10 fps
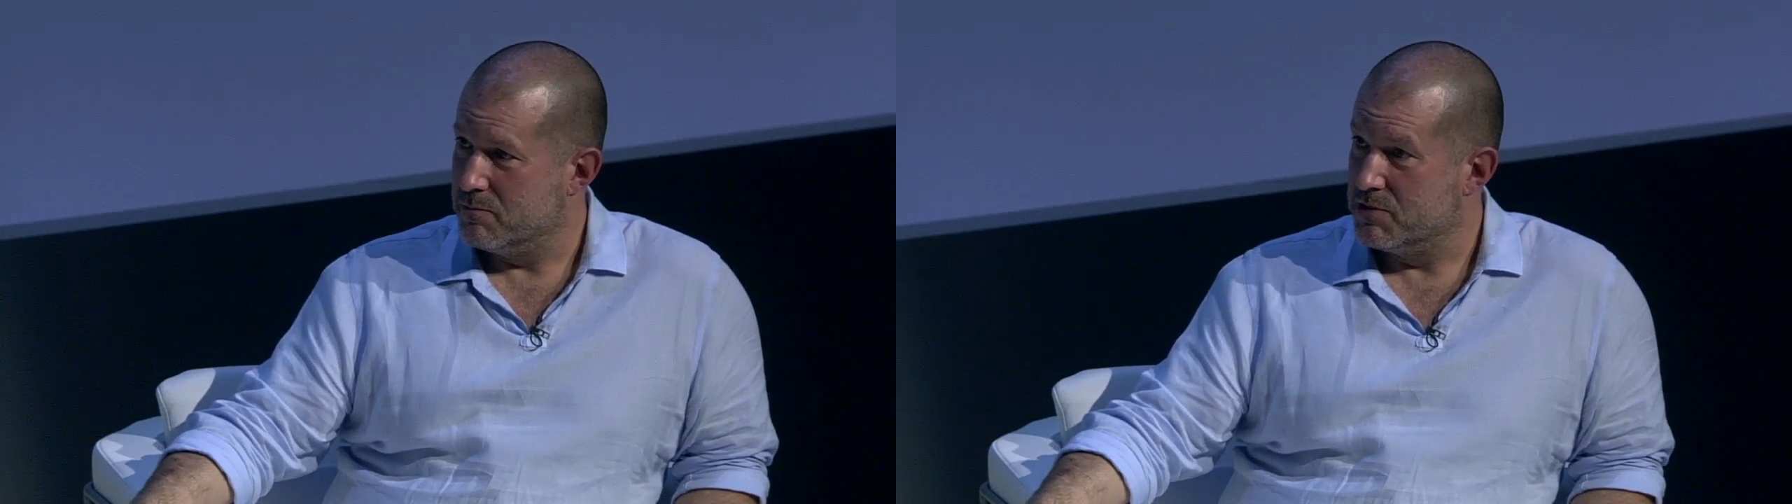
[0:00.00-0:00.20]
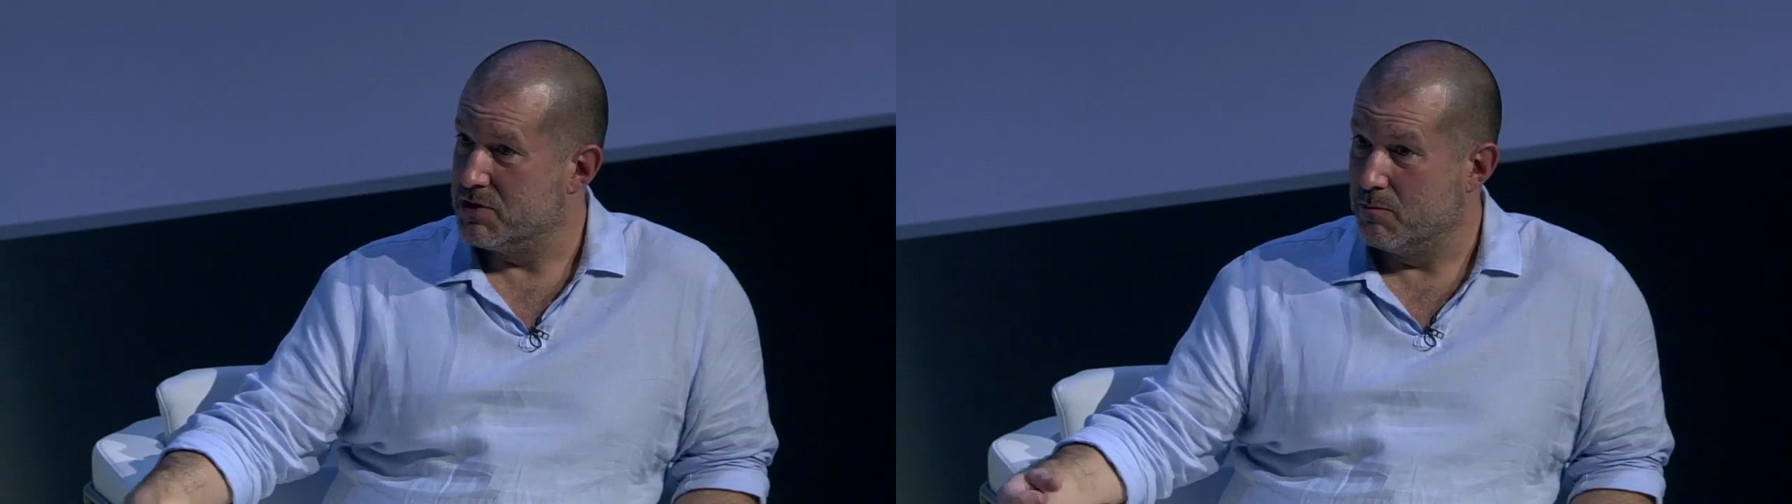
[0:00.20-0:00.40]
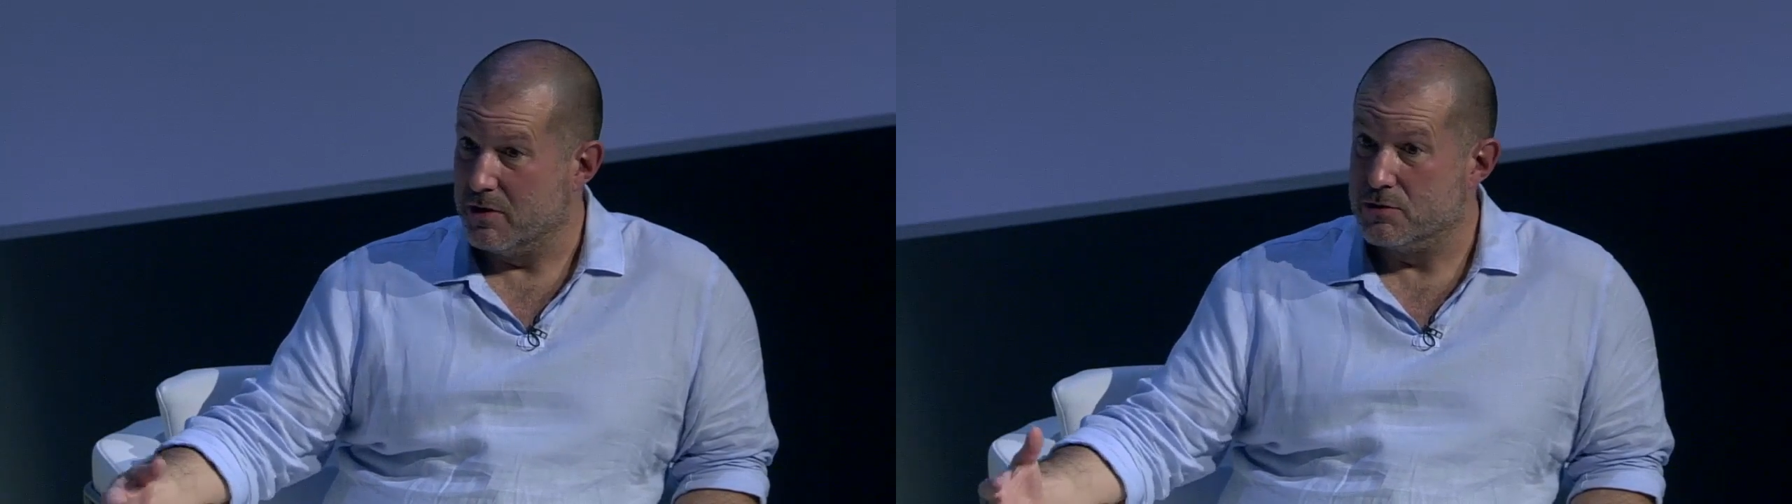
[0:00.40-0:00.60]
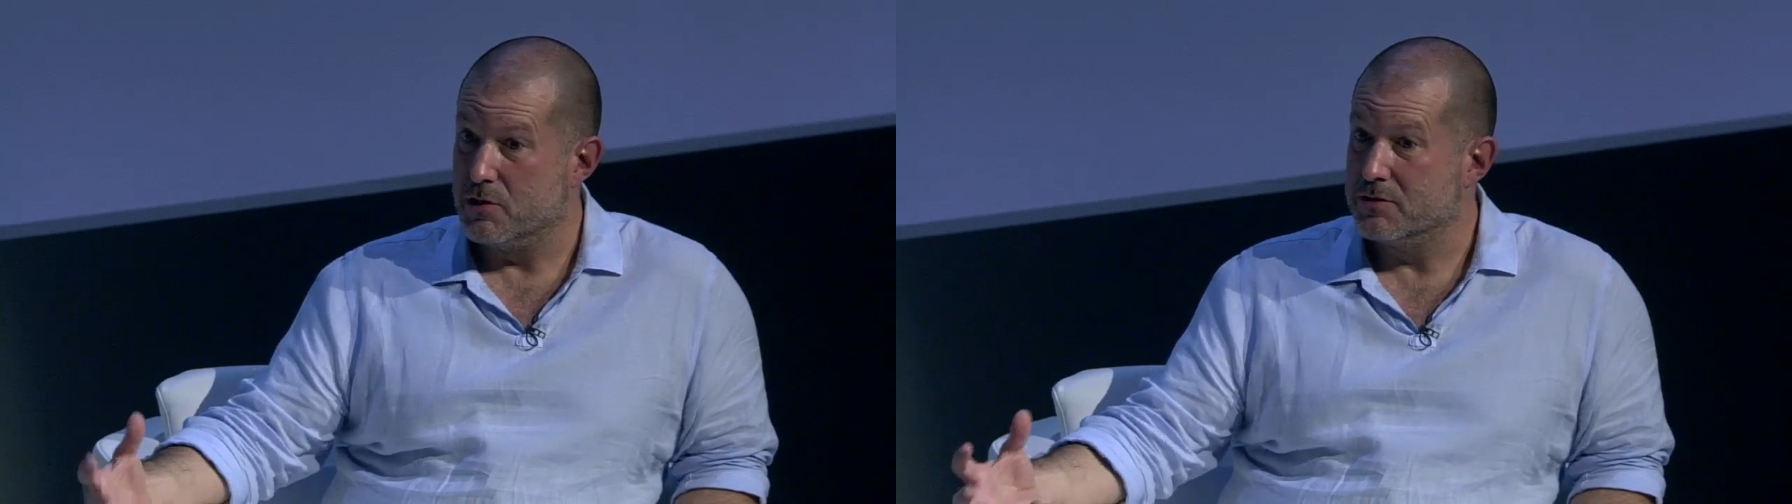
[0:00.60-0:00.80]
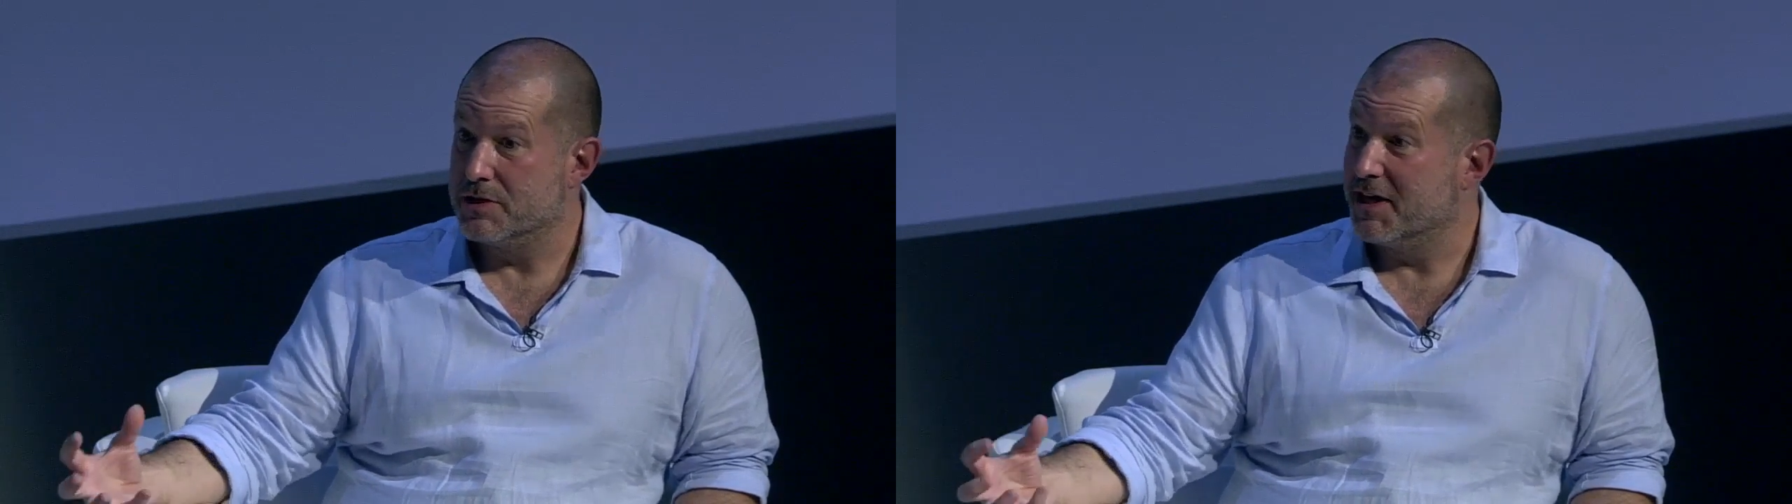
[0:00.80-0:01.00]
somewhat
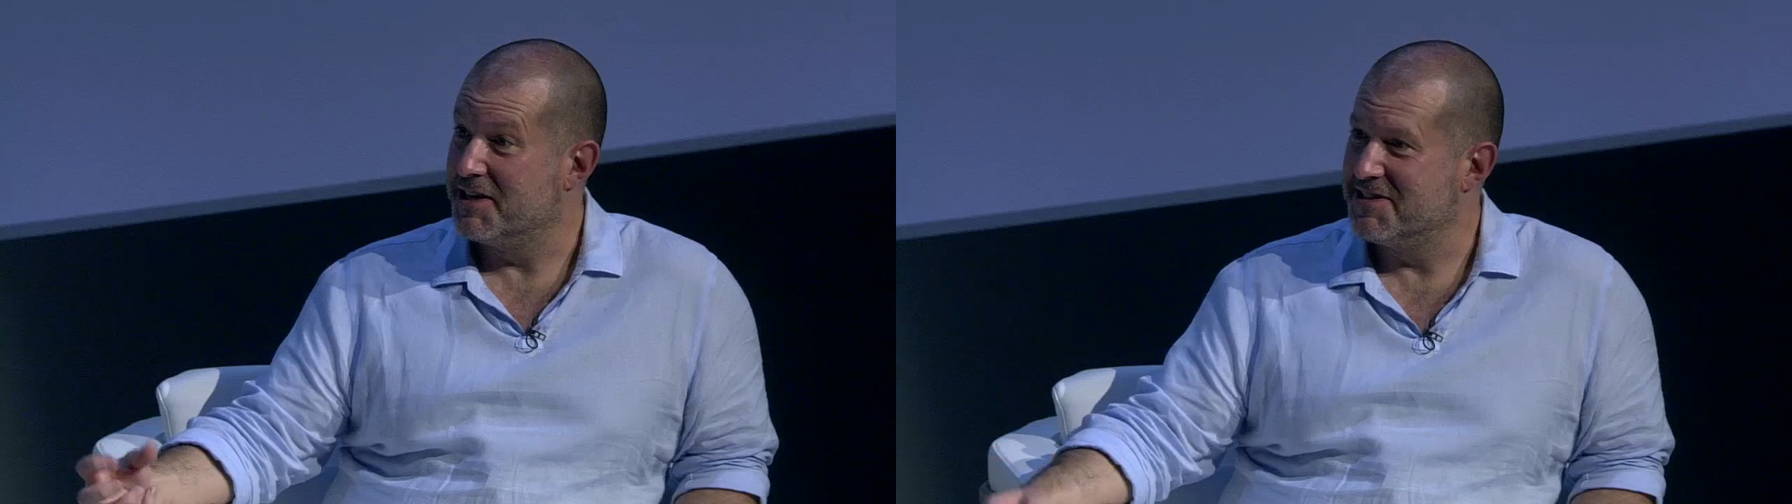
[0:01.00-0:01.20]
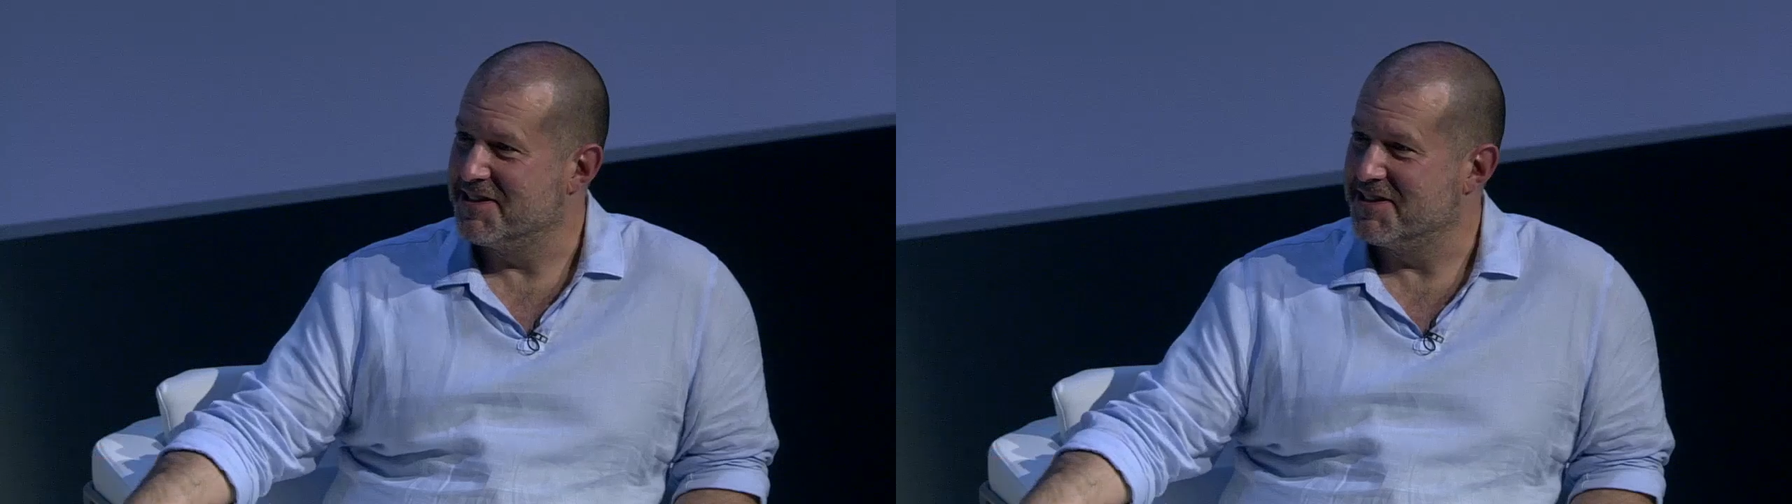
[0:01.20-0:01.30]
intoxicating.